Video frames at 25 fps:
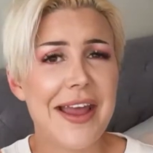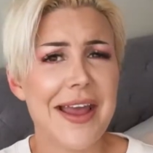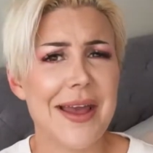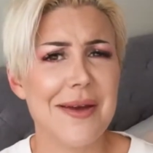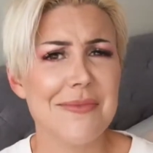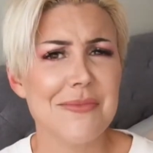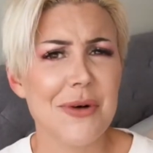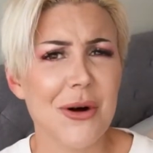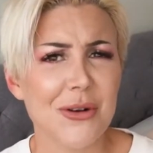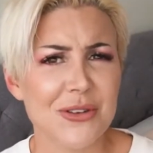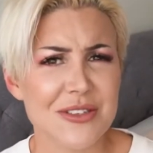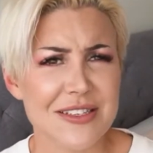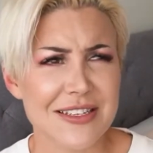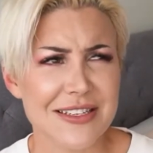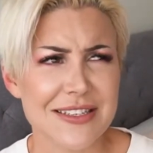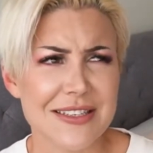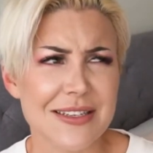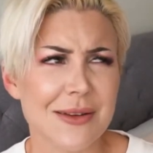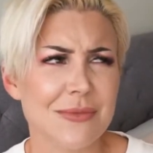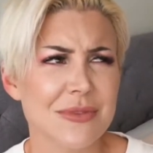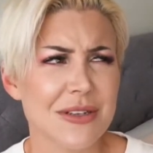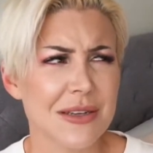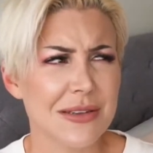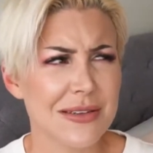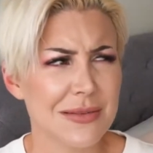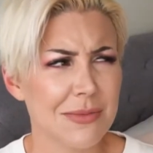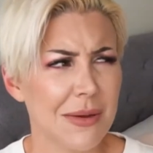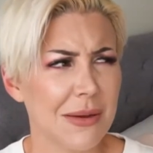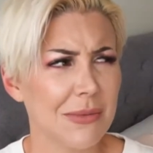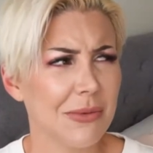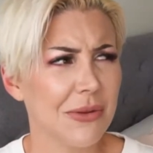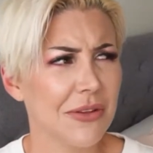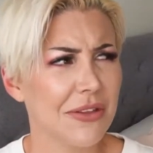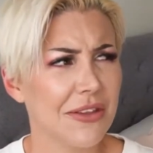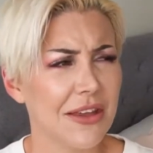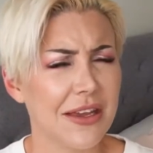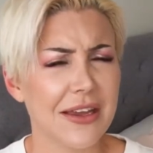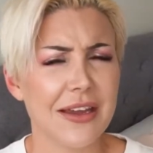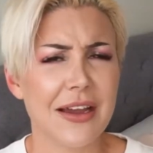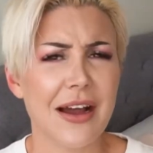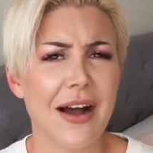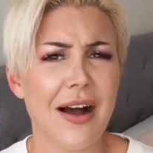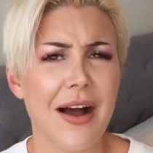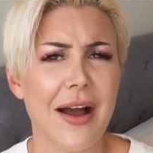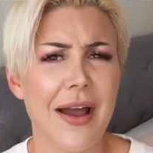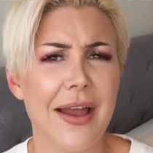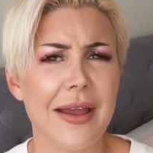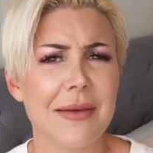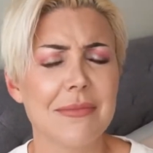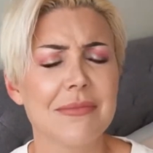am Aussie. Sometimes people think
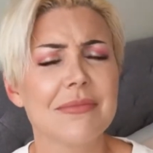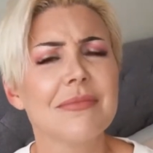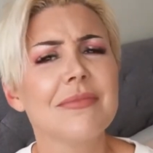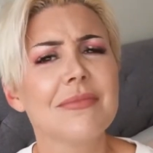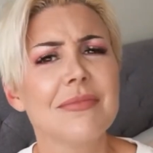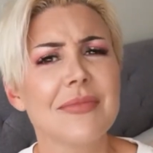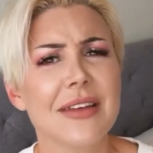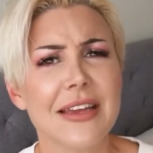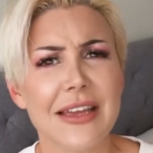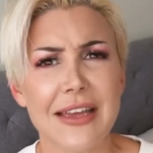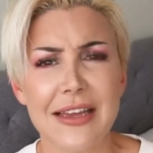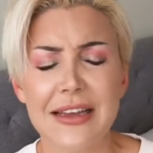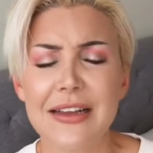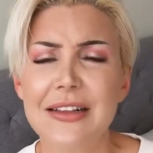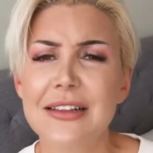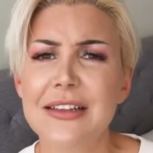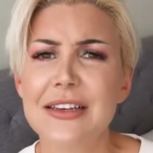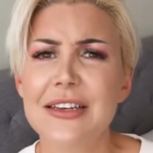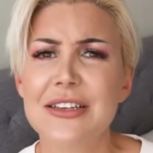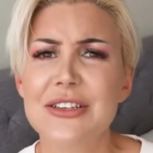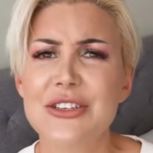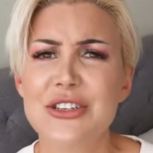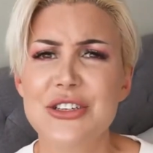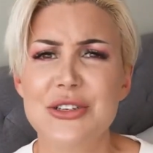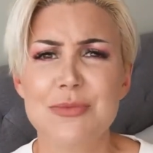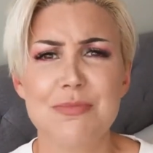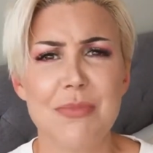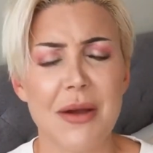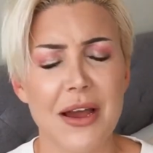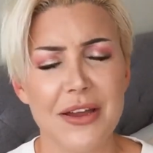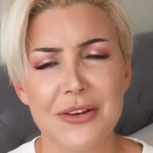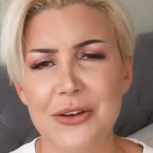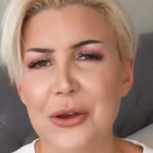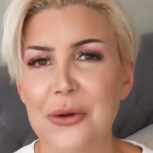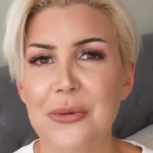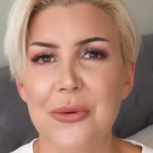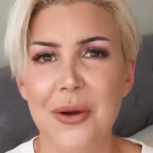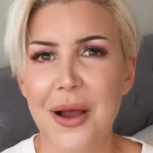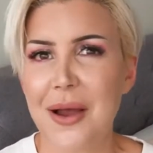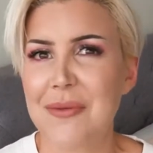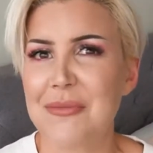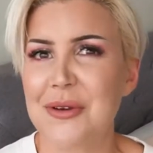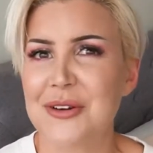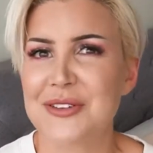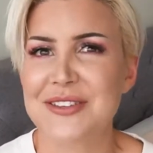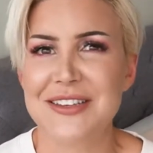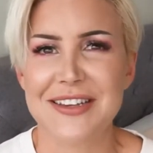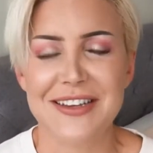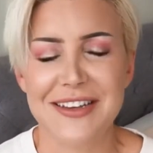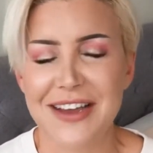I'm English, but no, I'm
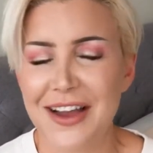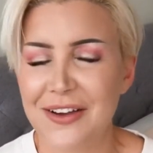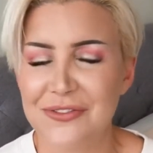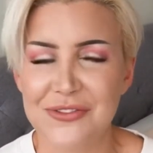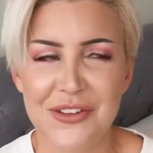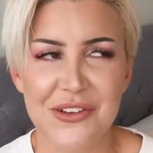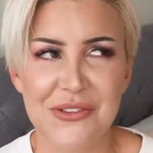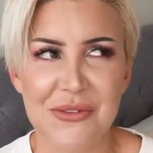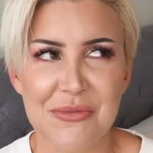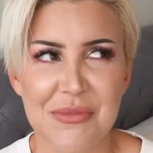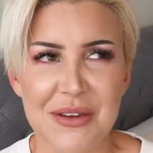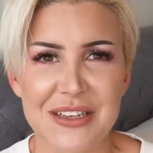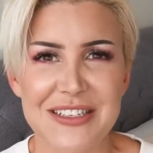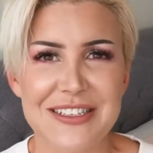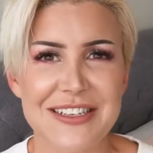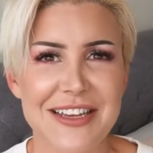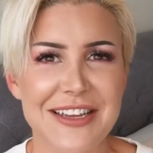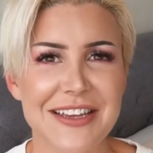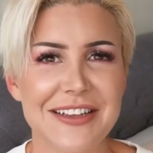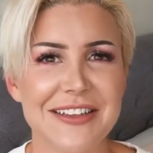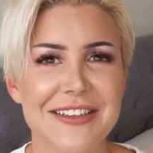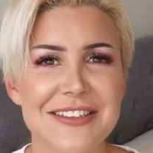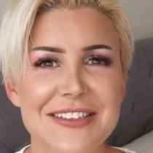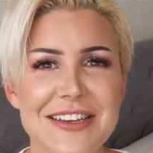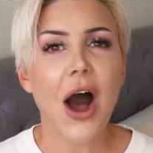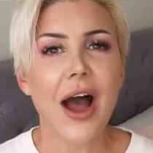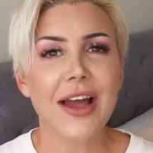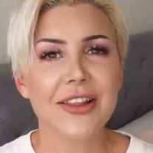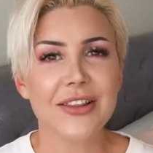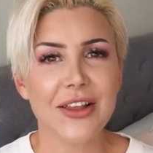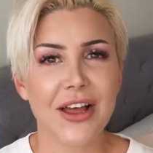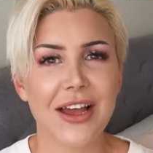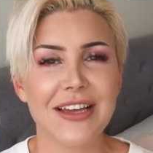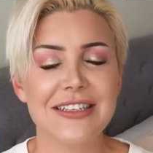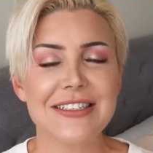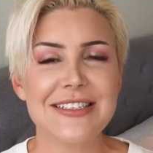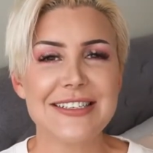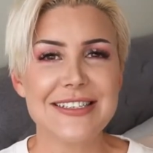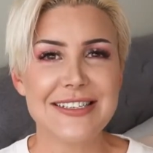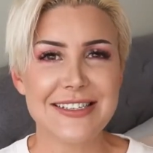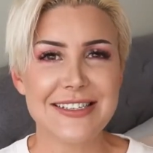Aussie. I've never been to England. I like to